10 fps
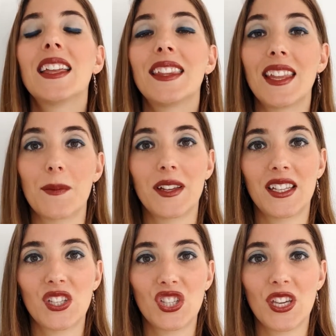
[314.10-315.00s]
nema na
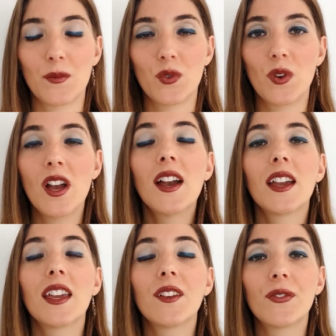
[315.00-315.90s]
čemu.
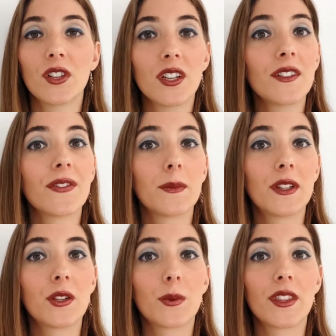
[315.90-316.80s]
If you're not
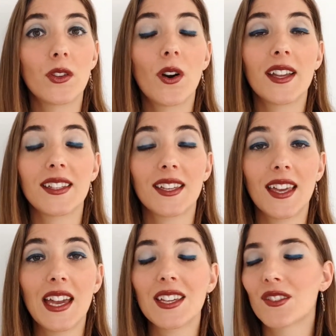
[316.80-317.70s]
familiar with no hay de
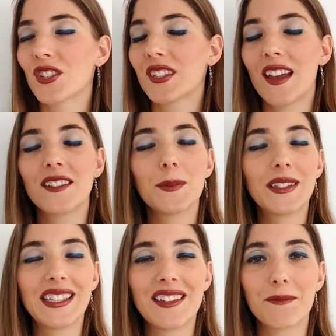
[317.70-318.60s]
qué, you'll just have to
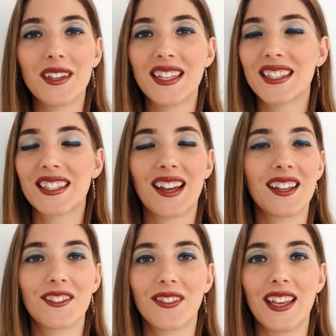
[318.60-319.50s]
believe me. It's
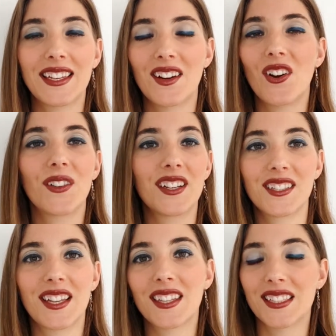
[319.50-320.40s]
kind of like, oh, there's
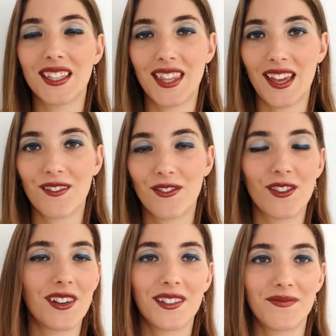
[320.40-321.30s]
nothing to thank
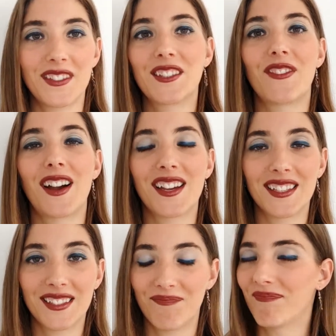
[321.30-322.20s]
for. It's
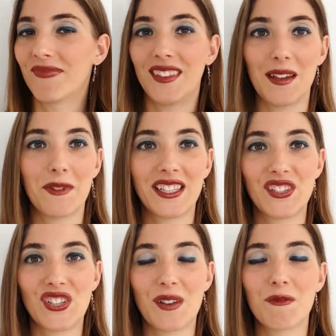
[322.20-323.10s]
fine. Nema na
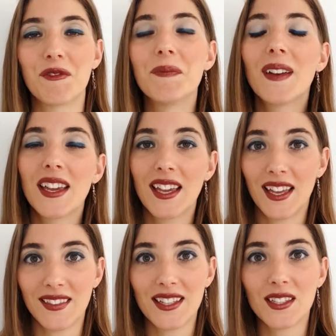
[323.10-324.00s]
čemu.
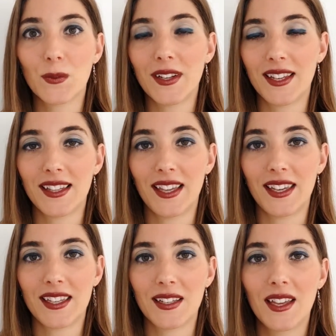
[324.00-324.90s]
And that's the one I
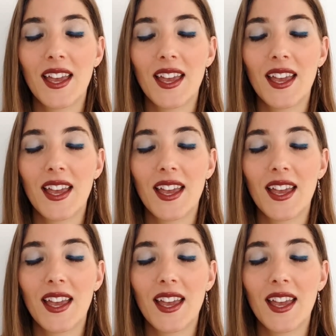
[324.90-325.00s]
like.